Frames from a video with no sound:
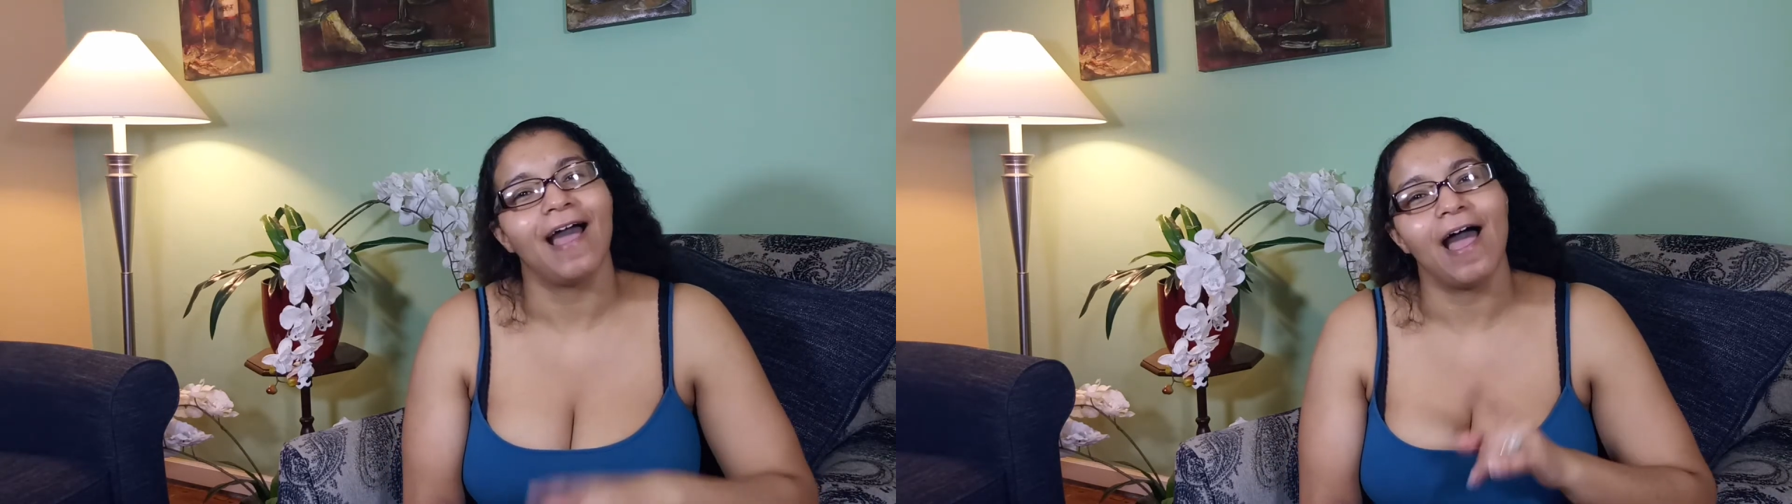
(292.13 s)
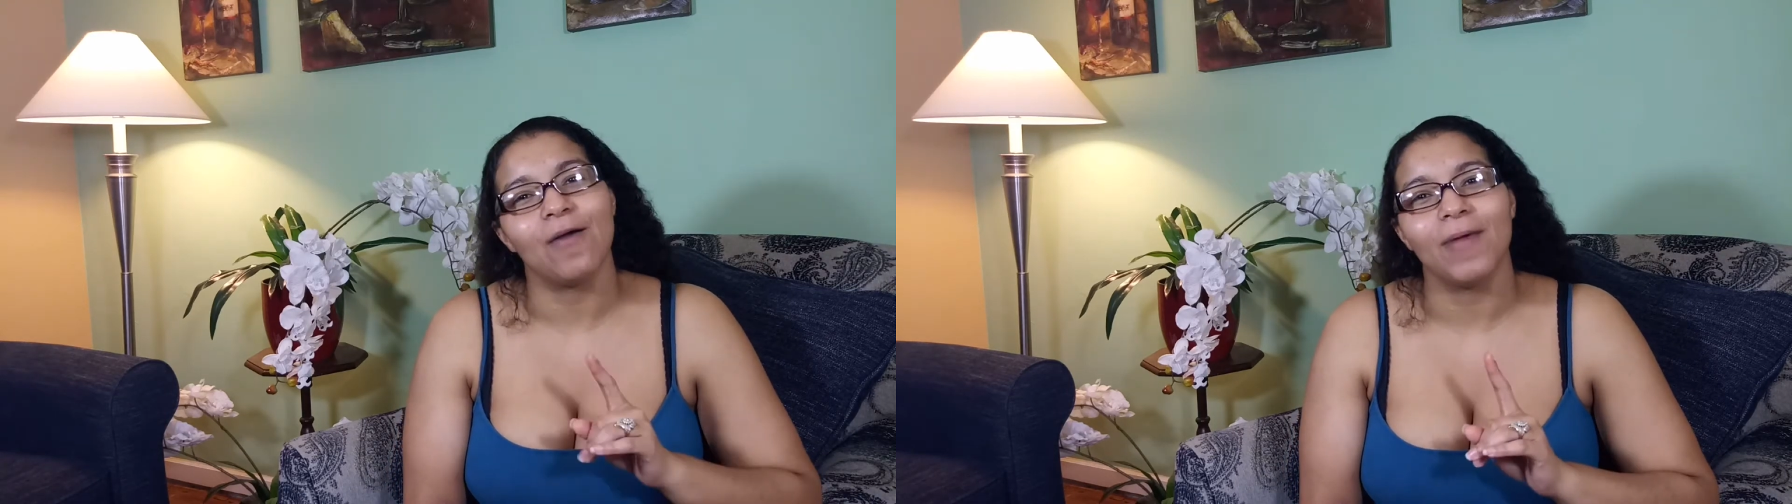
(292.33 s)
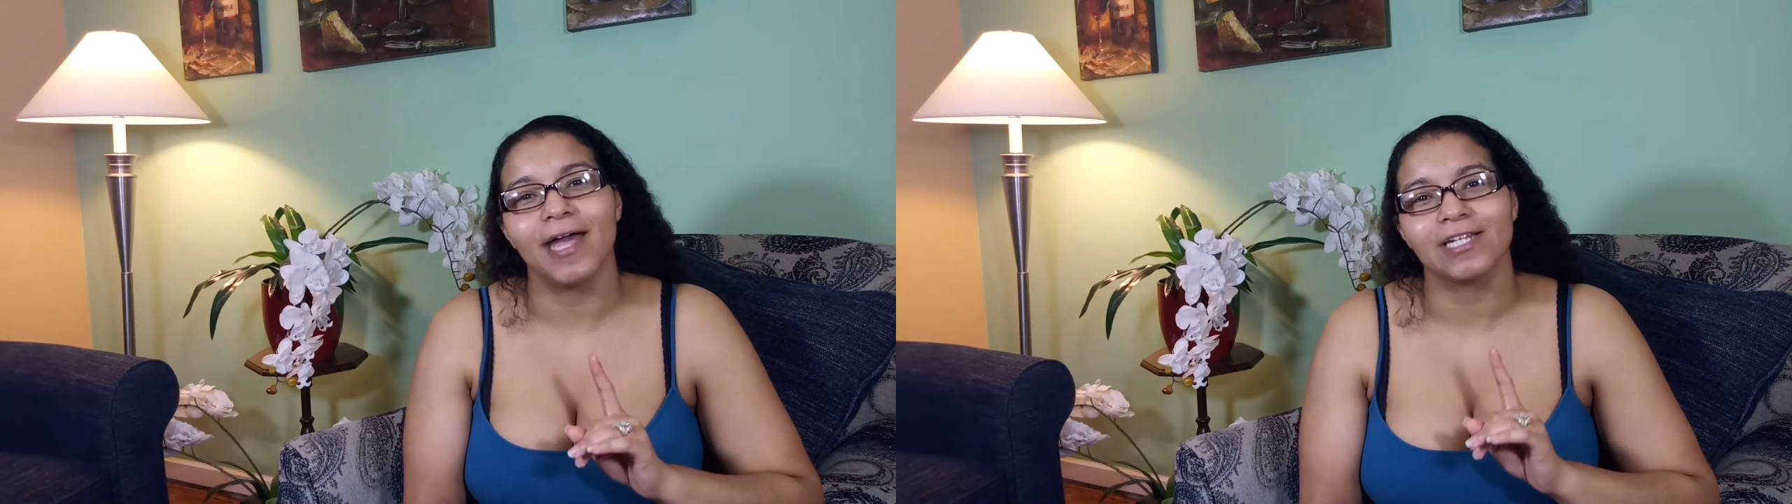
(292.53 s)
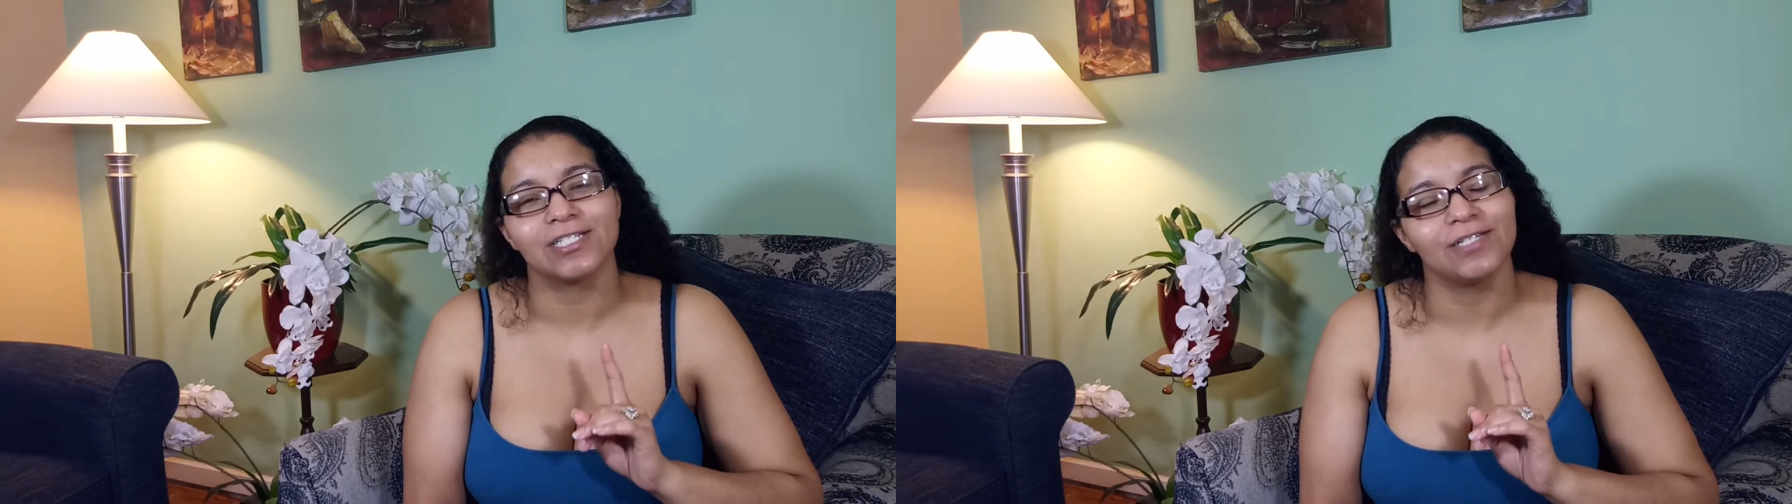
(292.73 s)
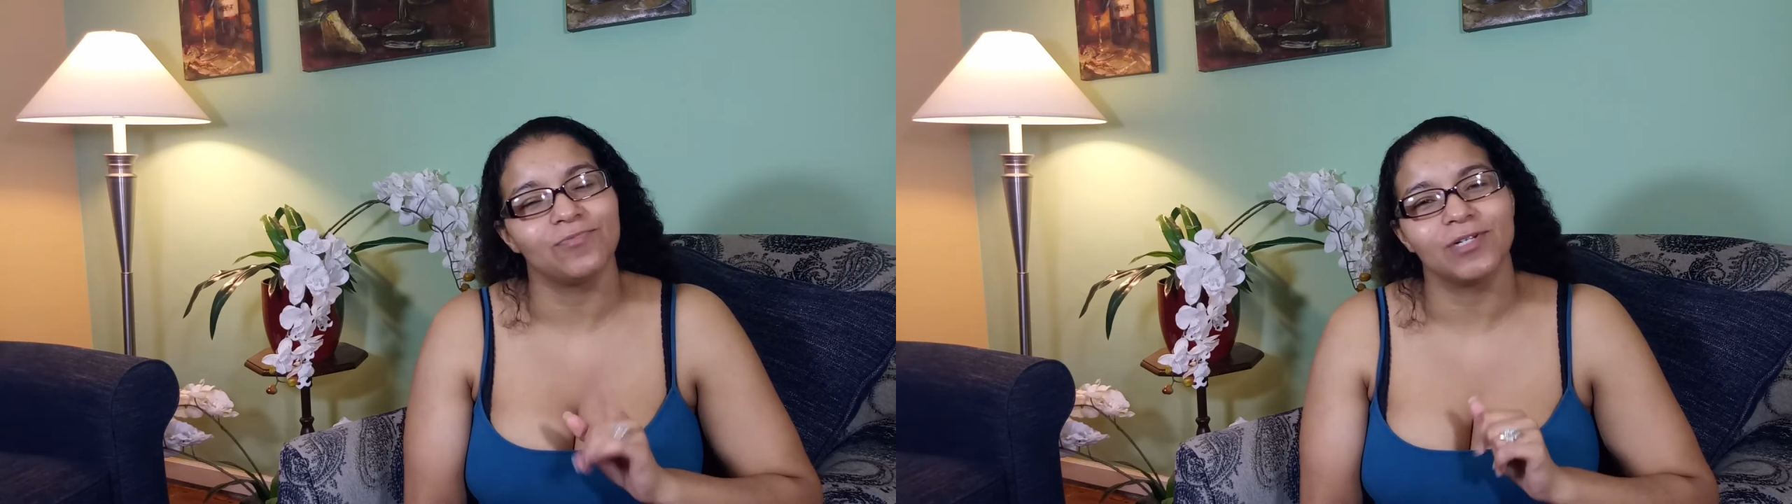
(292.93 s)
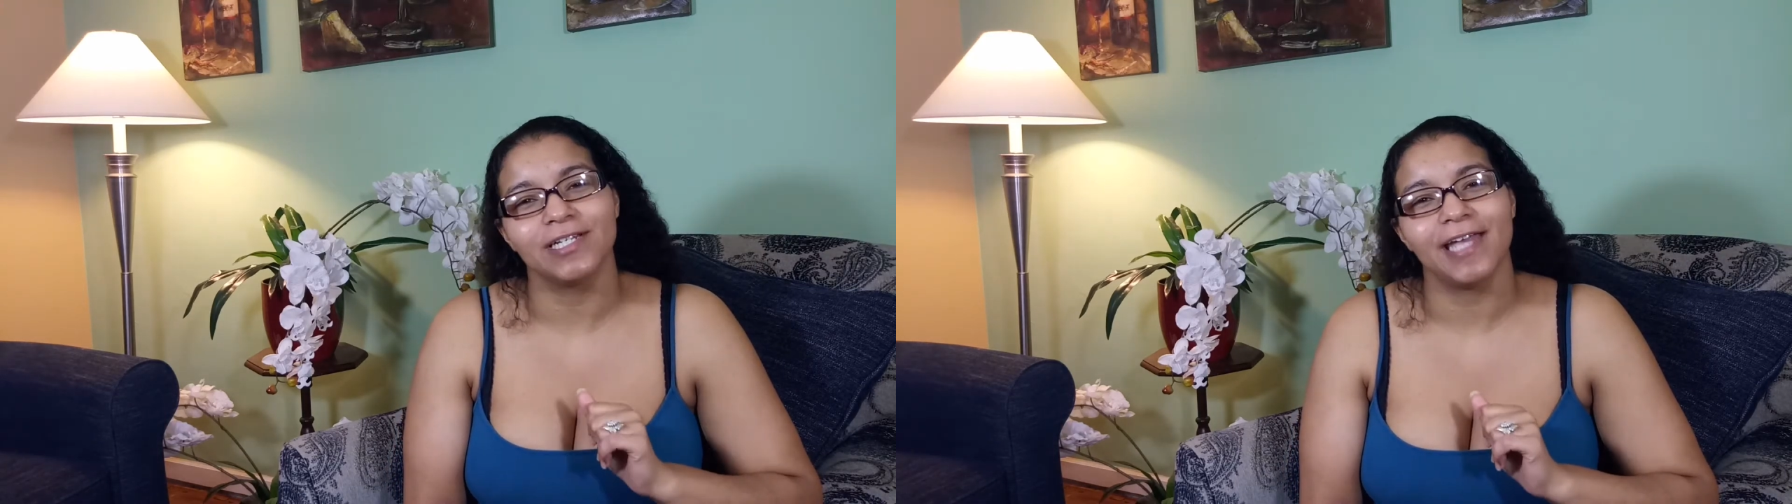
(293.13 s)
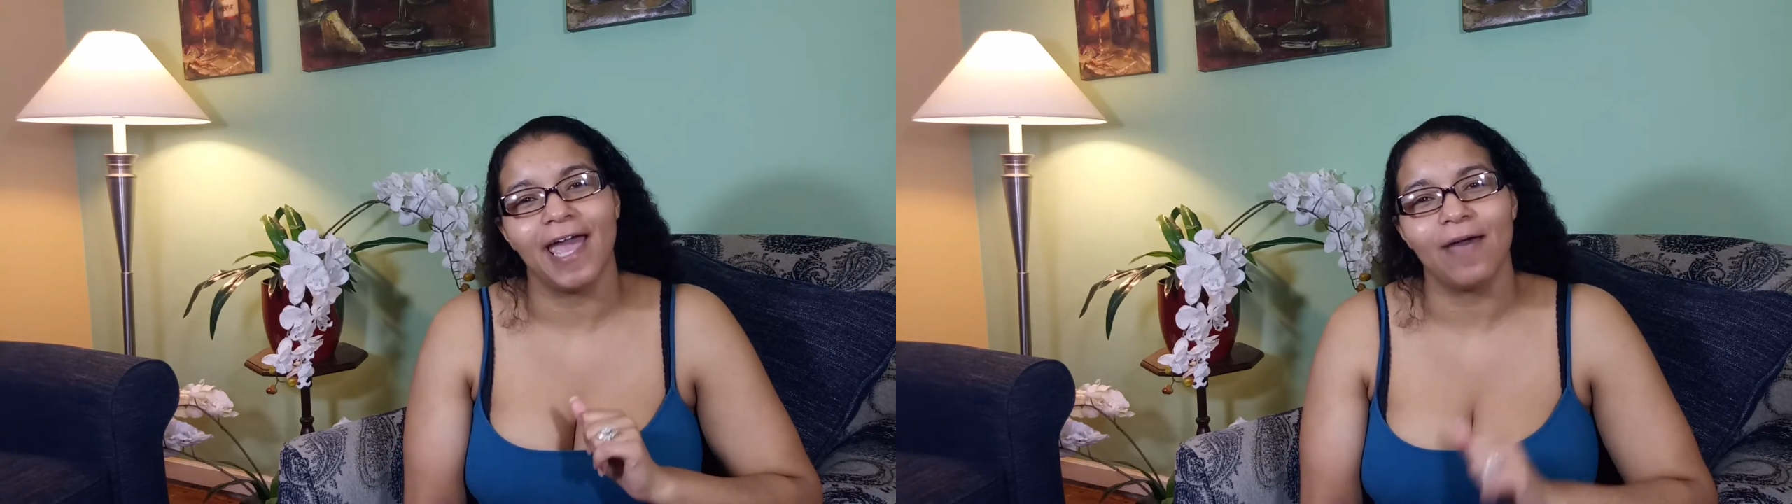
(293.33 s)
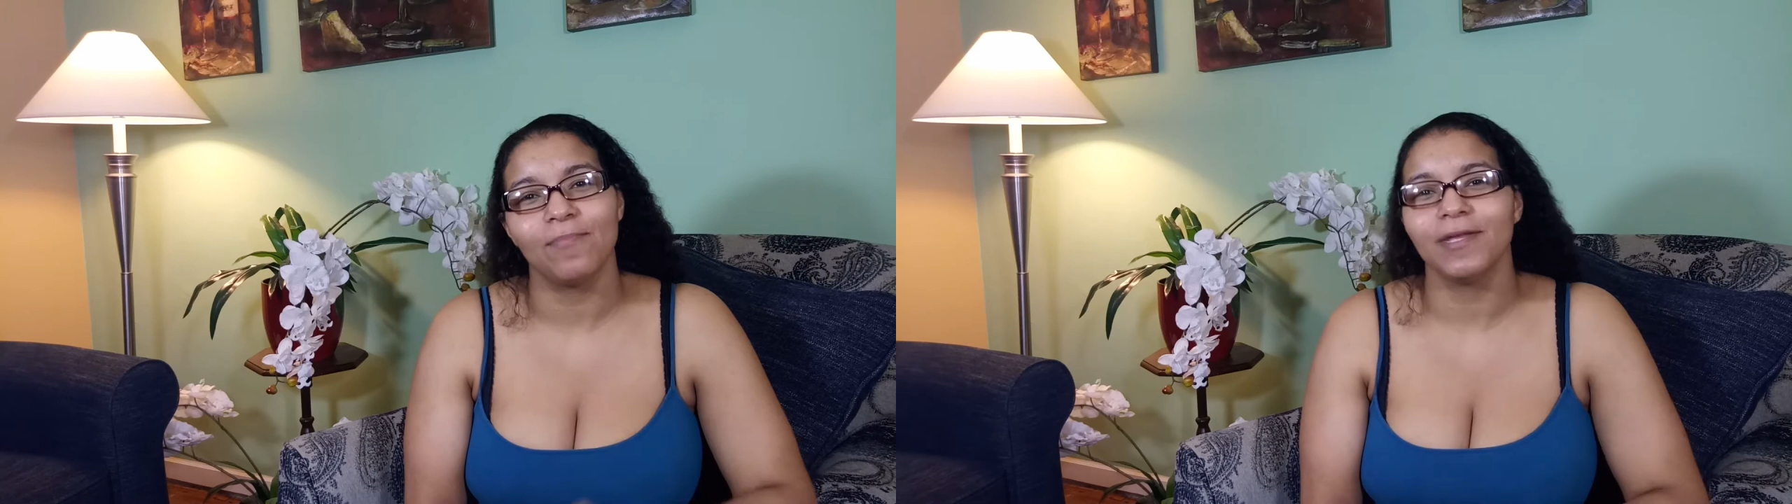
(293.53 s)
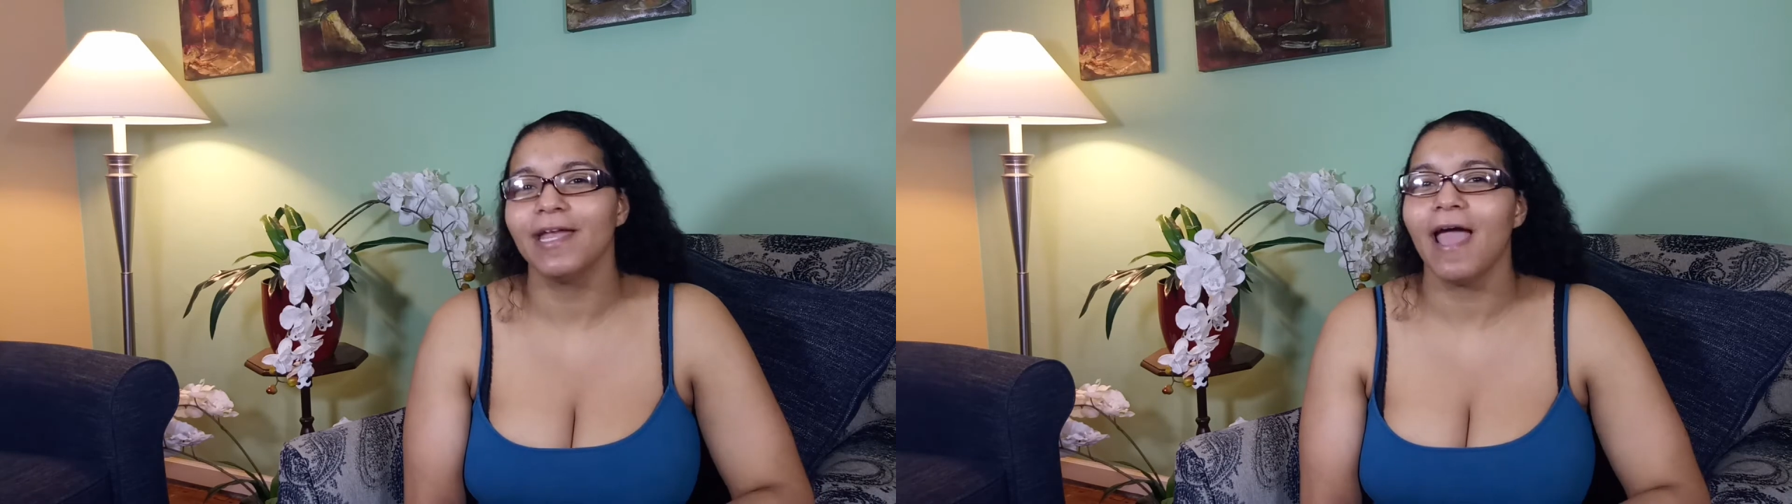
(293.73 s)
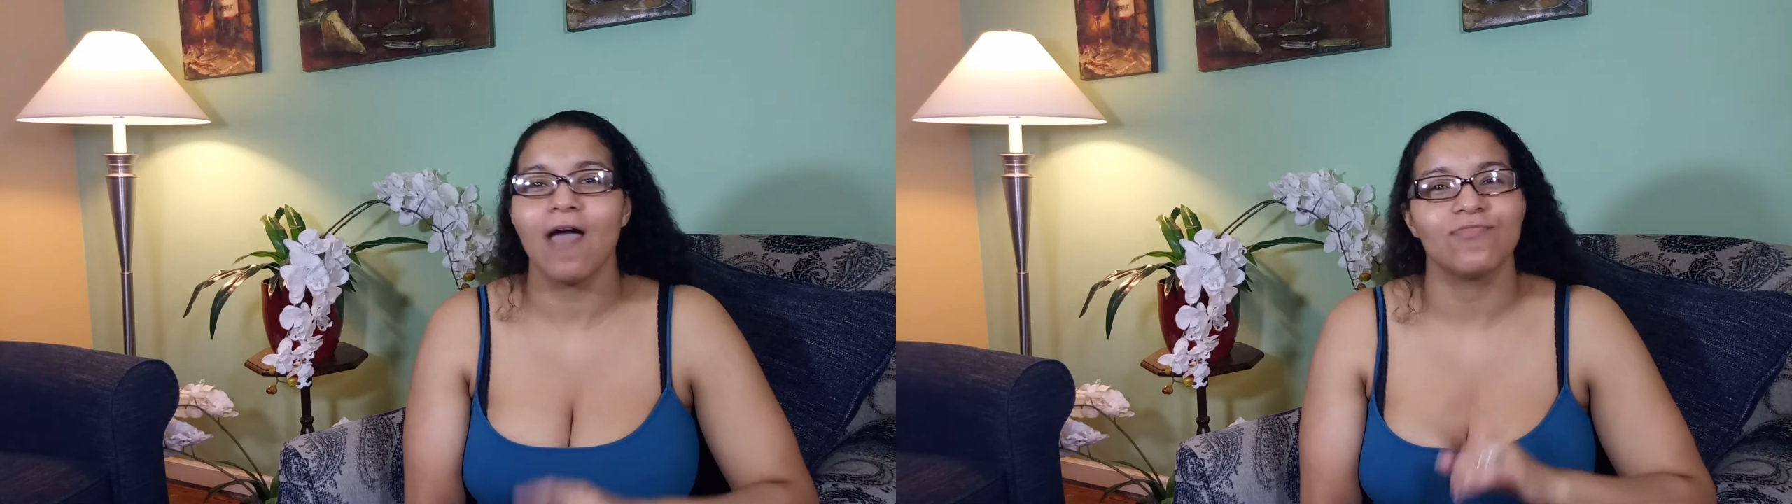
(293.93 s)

I am actually really happy